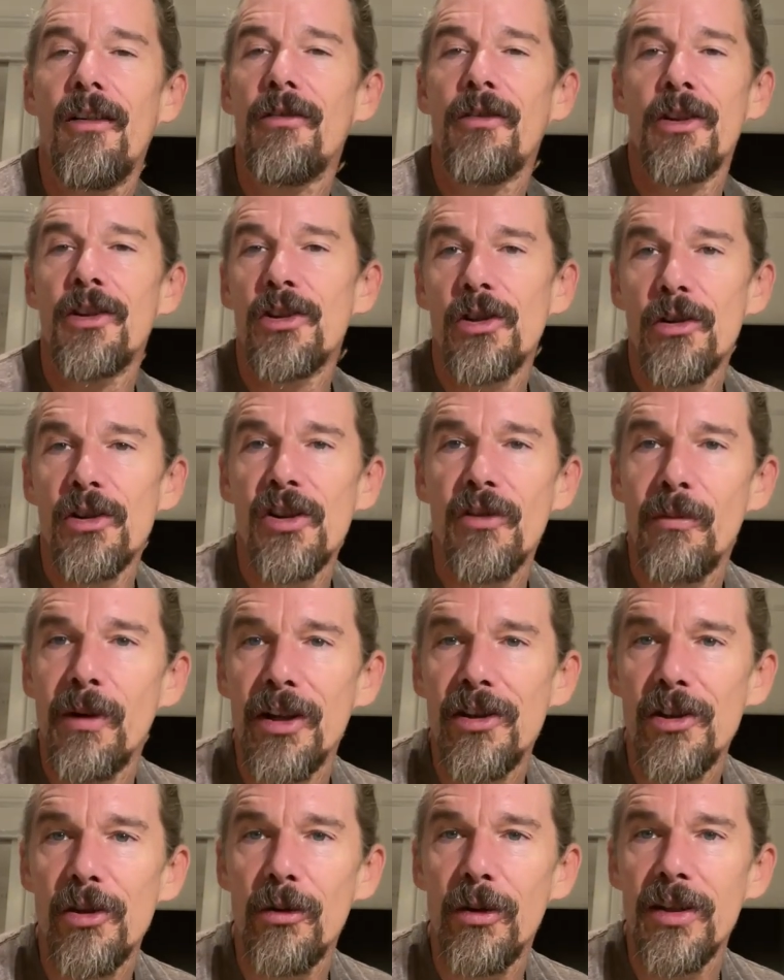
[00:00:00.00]
church of my
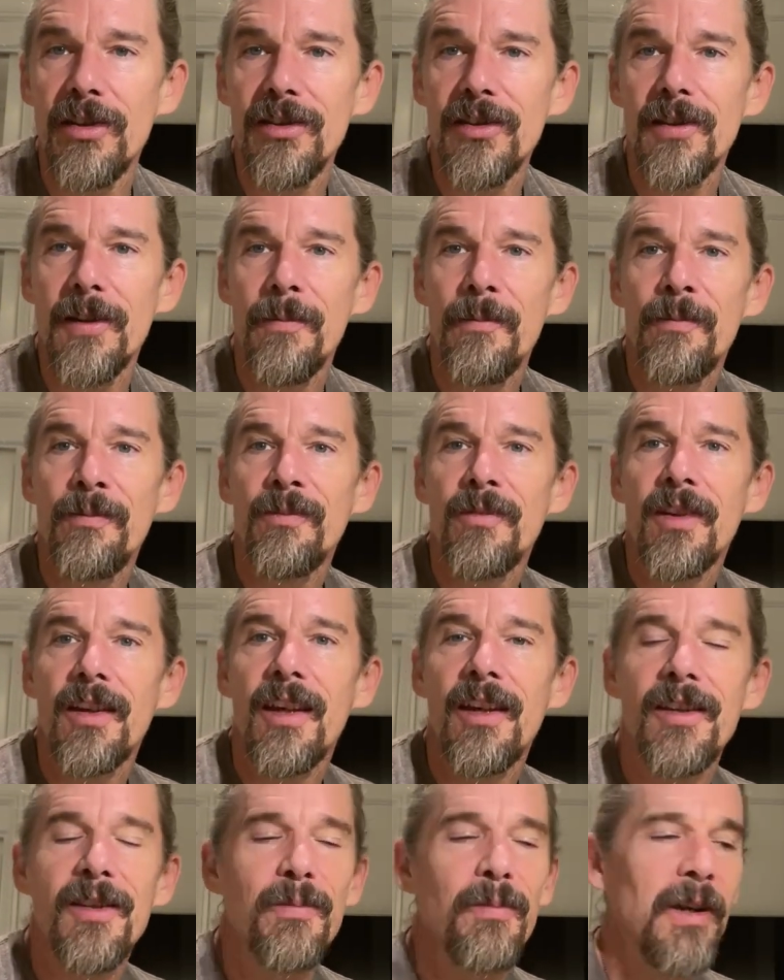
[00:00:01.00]
choice.
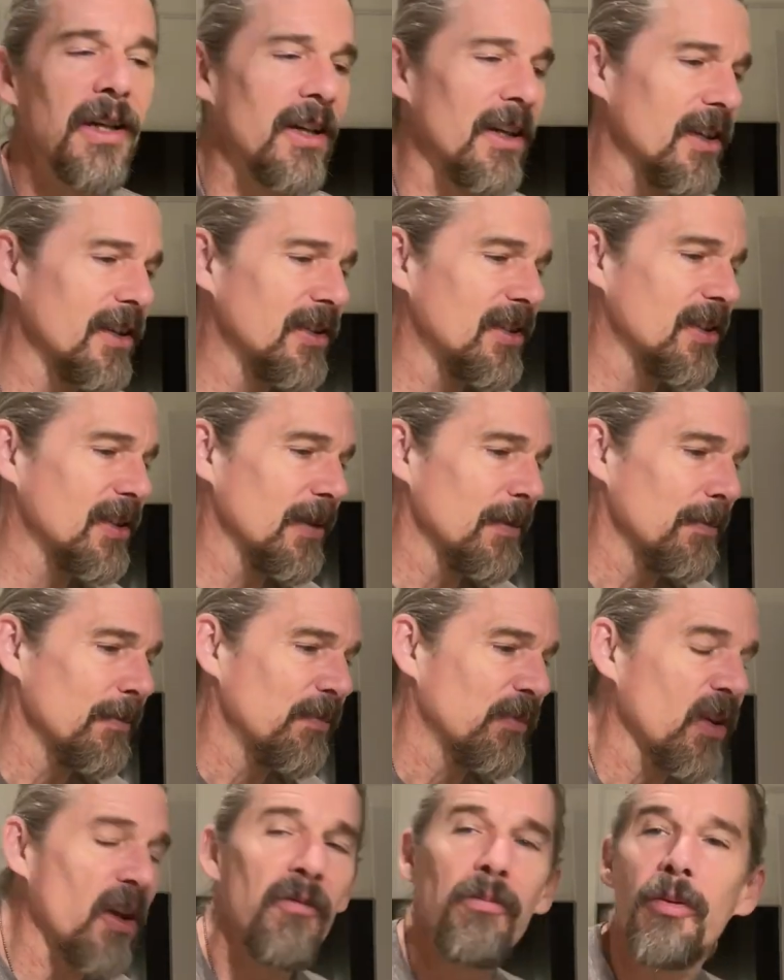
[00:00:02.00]
It's because
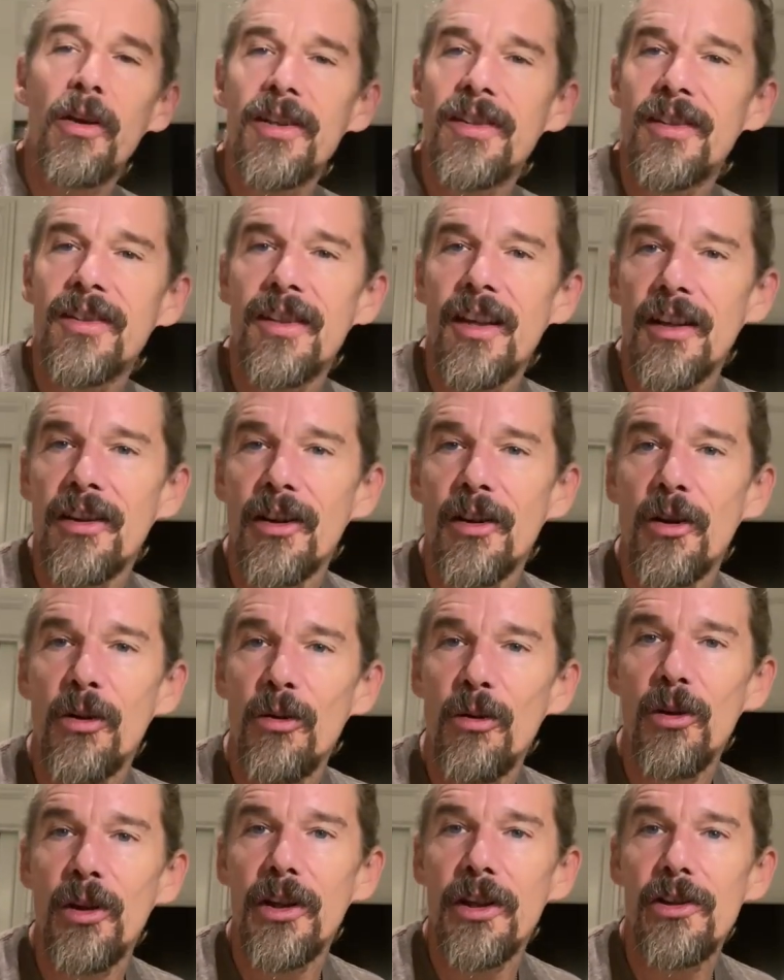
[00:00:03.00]
of places like the
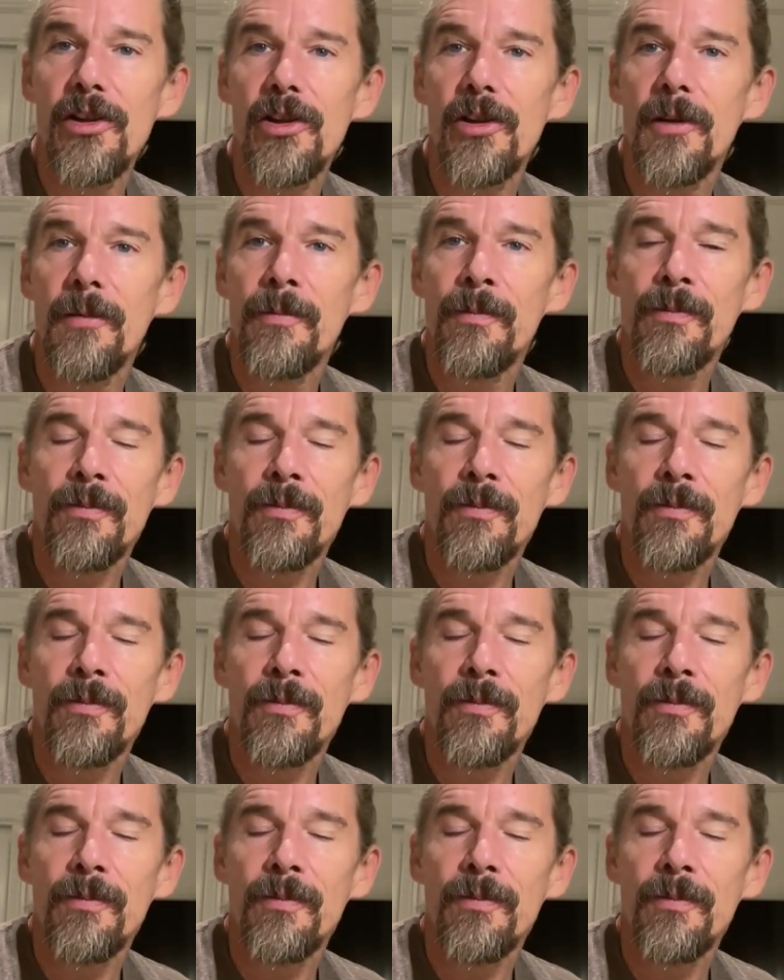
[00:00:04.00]
Coolidge,